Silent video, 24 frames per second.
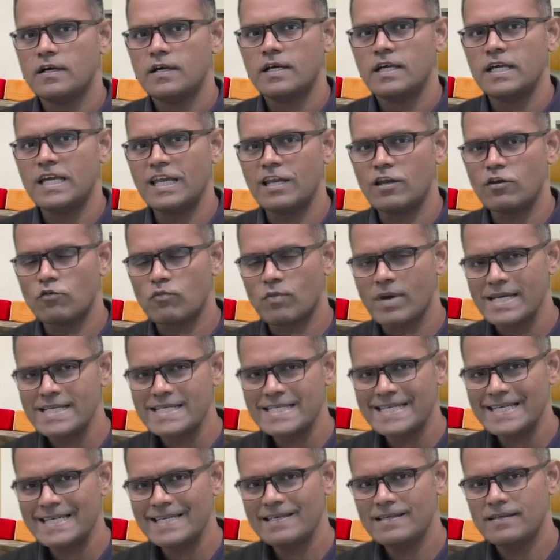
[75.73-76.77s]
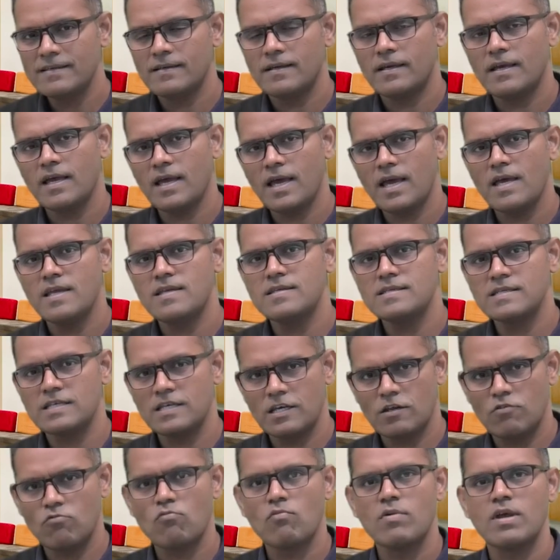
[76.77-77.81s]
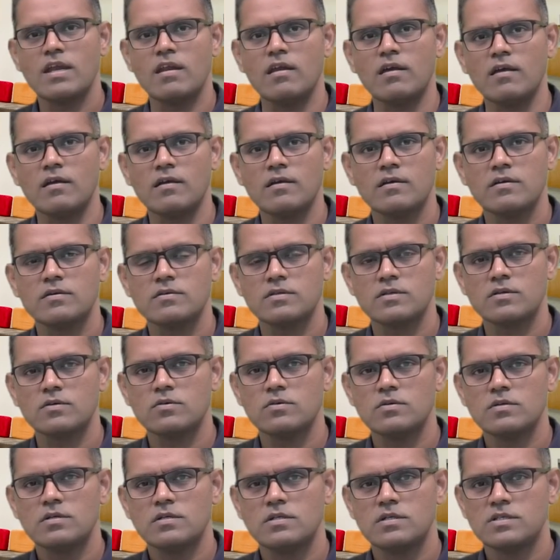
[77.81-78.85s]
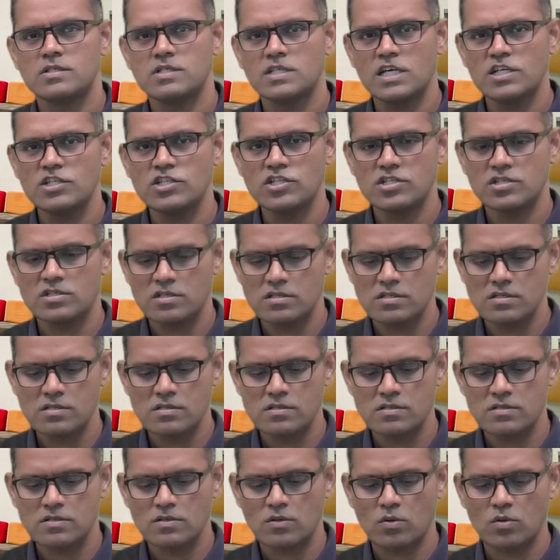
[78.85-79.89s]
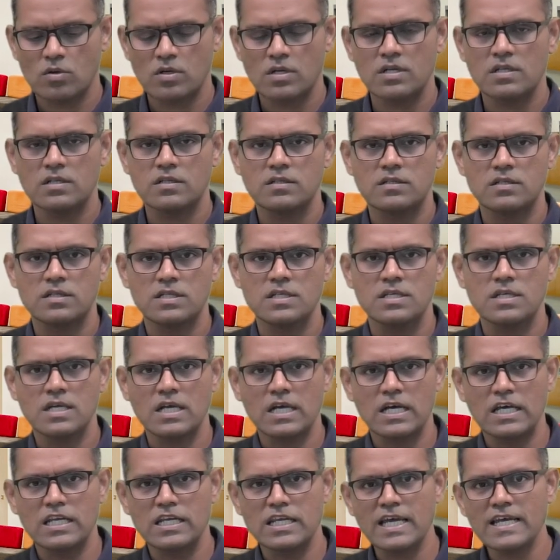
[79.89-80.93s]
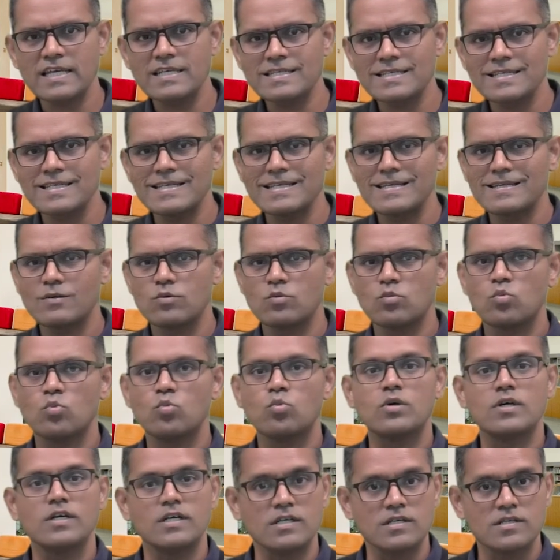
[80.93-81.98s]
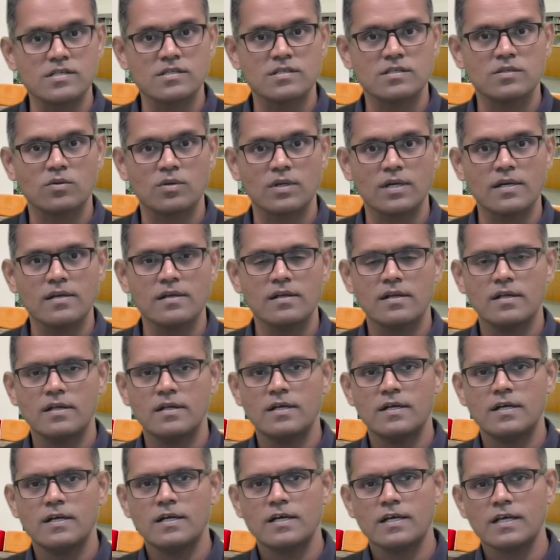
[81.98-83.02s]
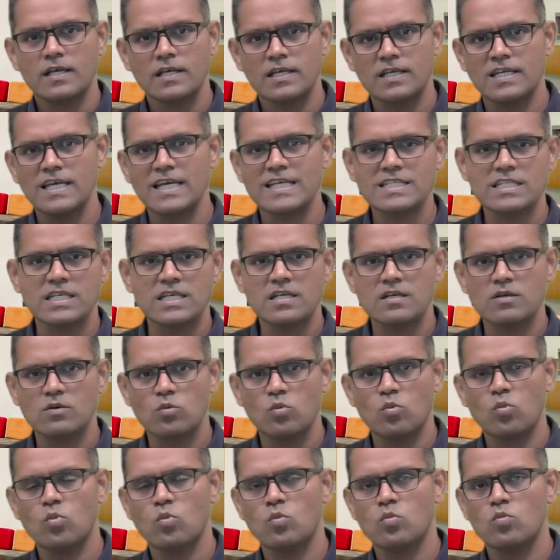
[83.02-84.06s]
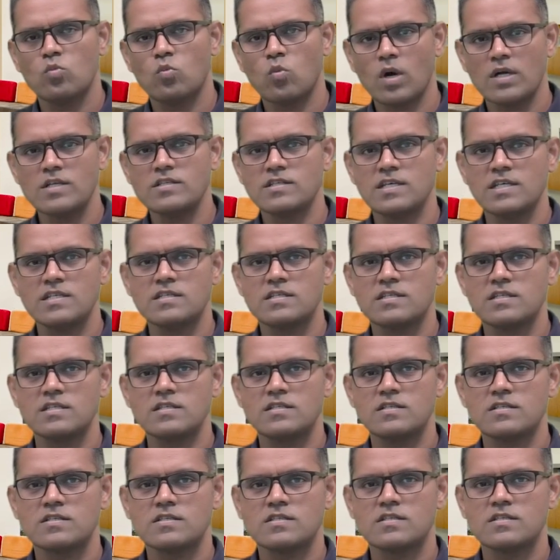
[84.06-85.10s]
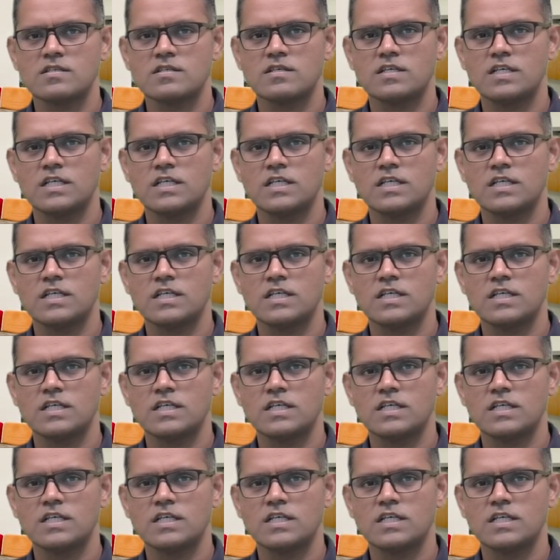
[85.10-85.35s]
in writing and in reading. So transitions or the connecting words, okay? Connecting one sentence